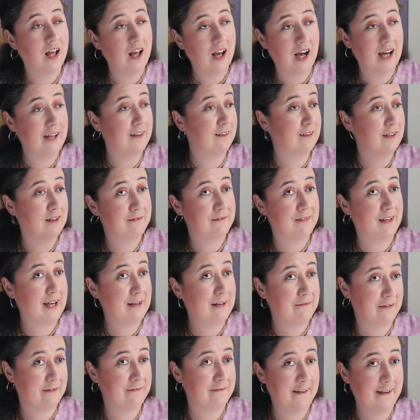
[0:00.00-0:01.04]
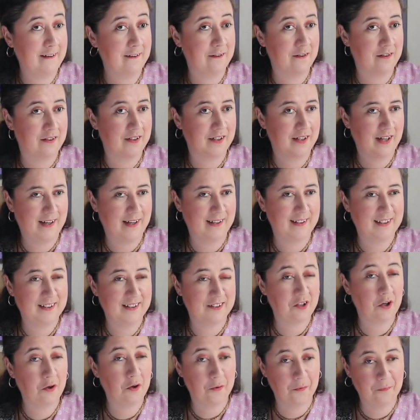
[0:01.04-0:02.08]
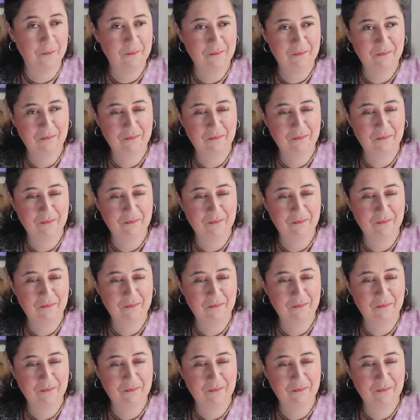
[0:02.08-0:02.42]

I don't know if they ever found his home.